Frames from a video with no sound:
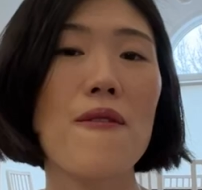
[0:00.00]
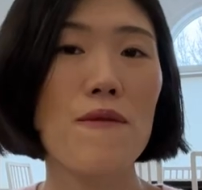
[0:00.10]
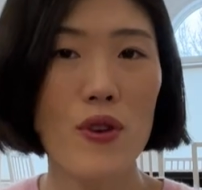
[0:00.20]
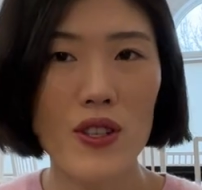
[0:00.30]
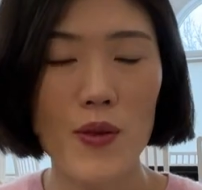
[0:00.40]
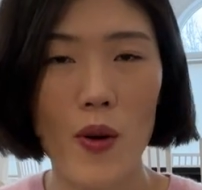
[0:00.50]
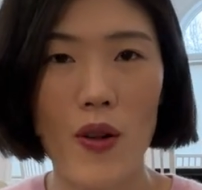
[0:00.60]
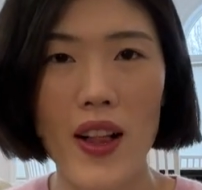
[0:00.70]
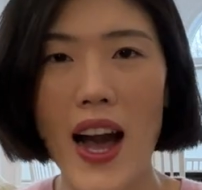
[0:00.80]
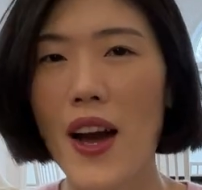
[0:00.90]
First of
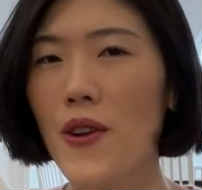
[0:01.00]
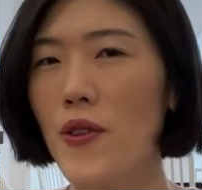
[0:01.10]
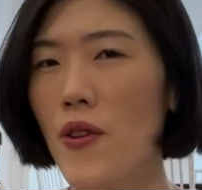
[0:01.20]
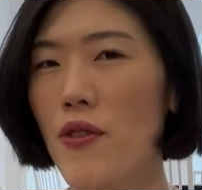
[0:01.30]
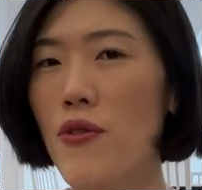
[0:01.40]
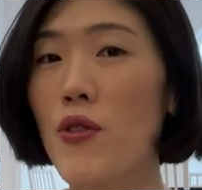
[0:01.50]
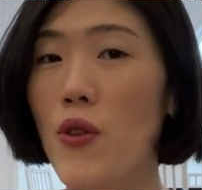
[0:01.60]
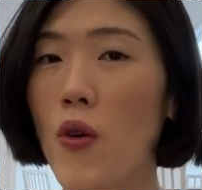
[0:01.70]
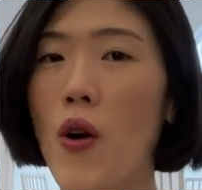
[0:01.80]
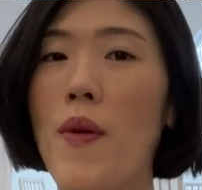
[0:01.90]
all, I don't know if you
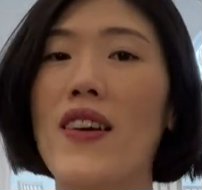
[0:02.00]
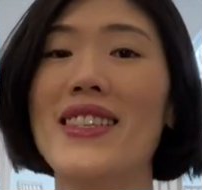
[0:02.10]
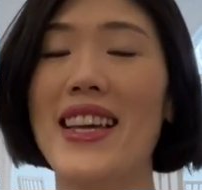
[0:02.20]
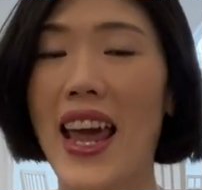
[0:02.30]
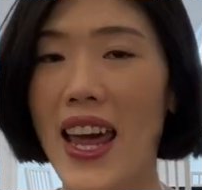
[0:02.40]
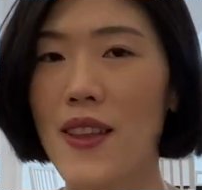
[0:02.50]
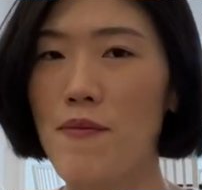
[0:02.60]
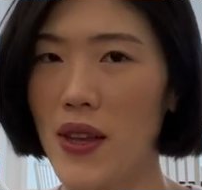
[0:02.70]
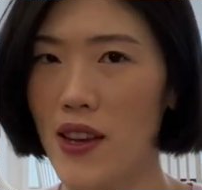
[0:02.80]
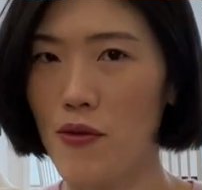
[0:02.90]
know about the 8-minute